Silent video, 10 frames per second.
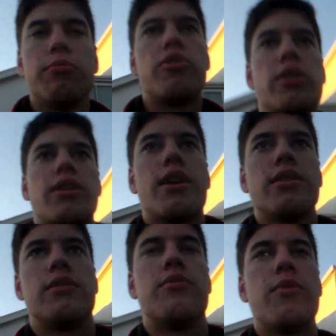morning,
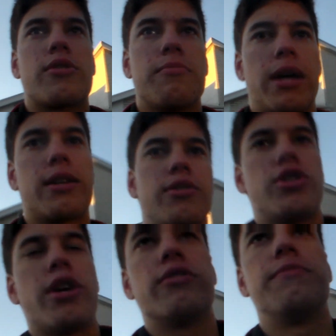guys. Welcome back to the
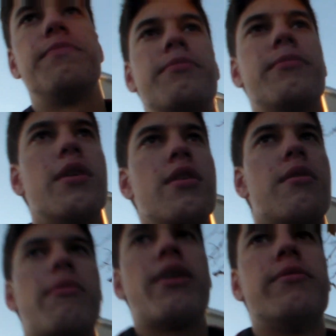channel.
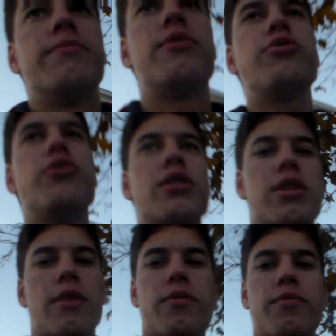Man, don't you
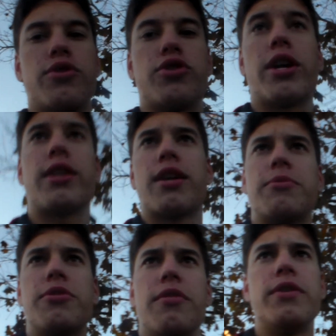just love it when you try to get
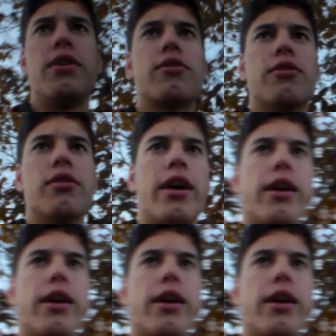up to your vehicle